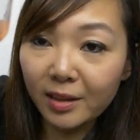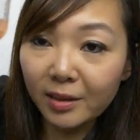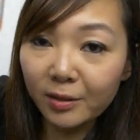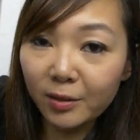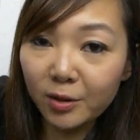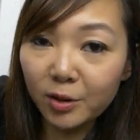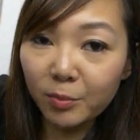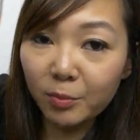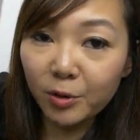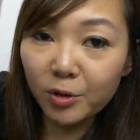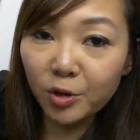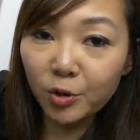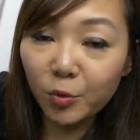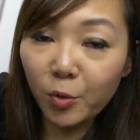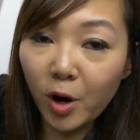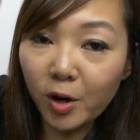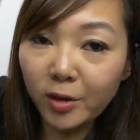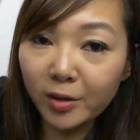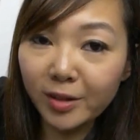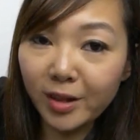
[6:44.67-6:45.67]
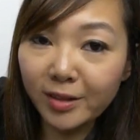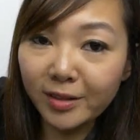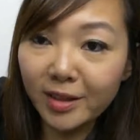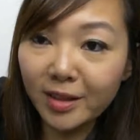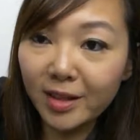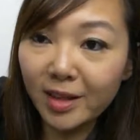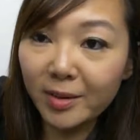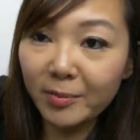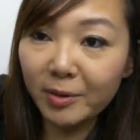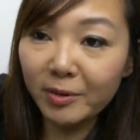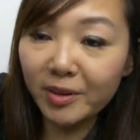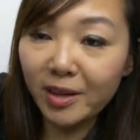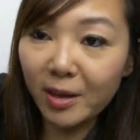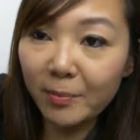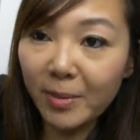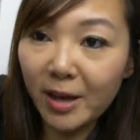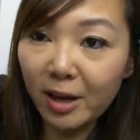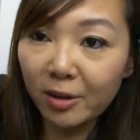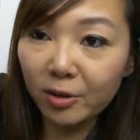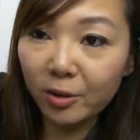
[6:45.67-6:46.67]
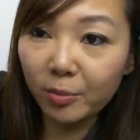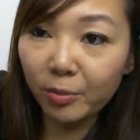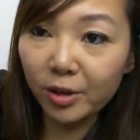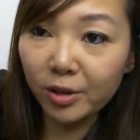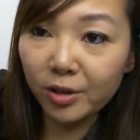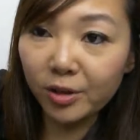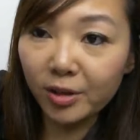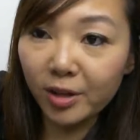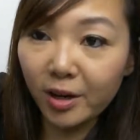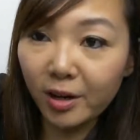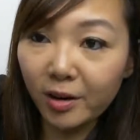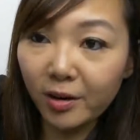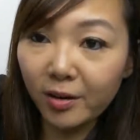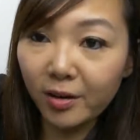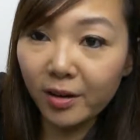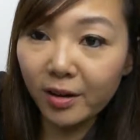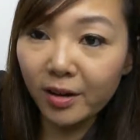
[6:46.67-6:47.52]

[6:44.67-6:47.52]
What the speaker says: There's a bunch of water that did come out of that powder brush there.